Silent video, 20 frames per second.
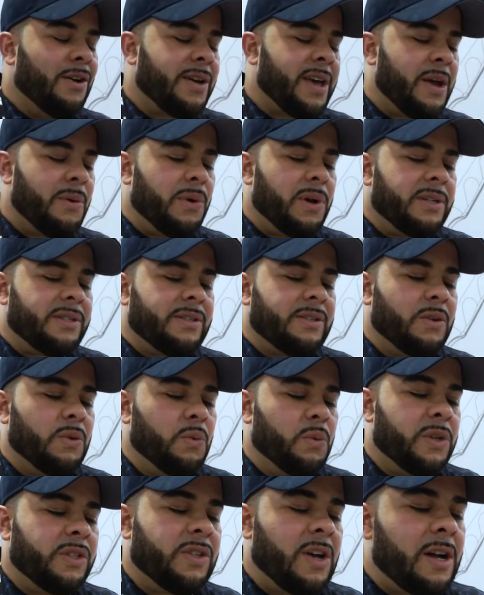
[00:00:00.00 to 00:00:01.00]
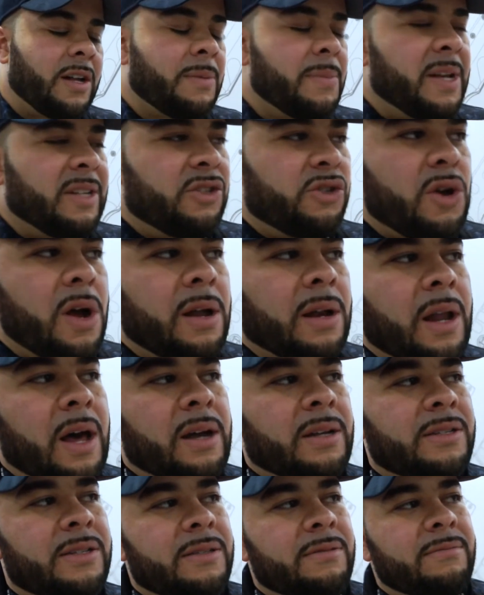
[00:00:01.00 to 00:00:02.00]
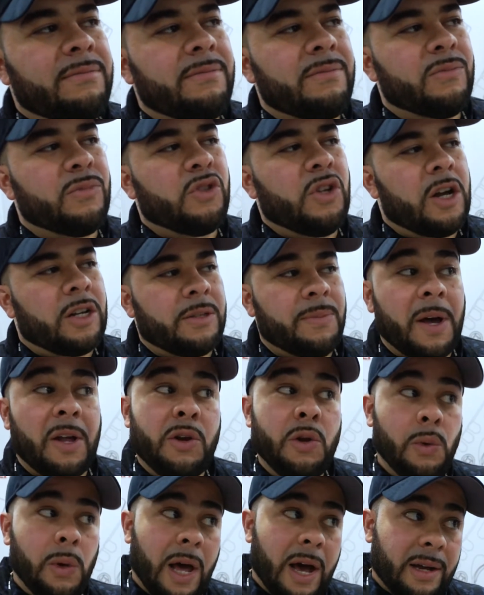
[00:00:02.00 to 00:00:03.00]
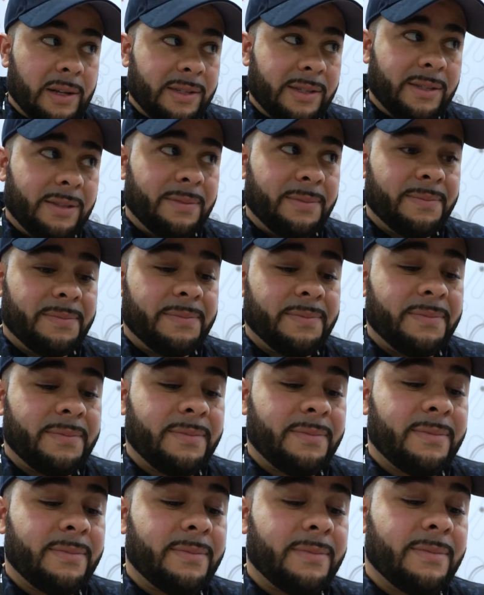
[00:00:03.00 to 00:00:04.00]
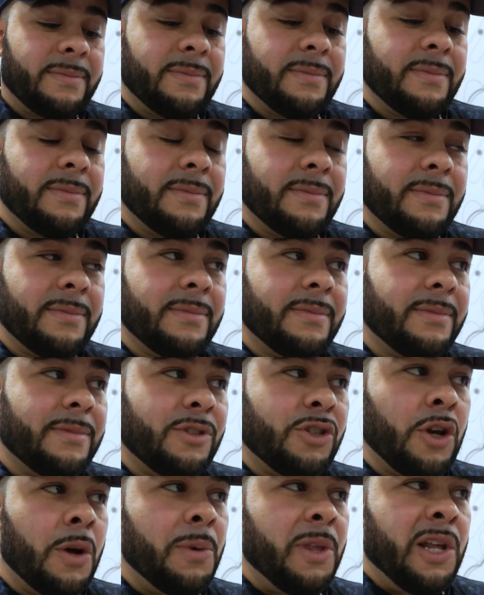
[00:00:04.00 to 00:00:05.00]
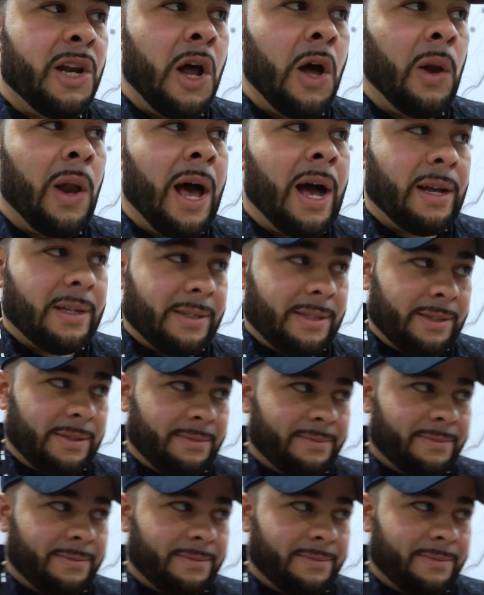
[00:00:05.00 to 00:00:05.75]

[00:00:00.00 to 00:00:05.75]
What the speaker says: Okay, Russ. We talked about strong locks. Talked about new locks. Show me the no locks.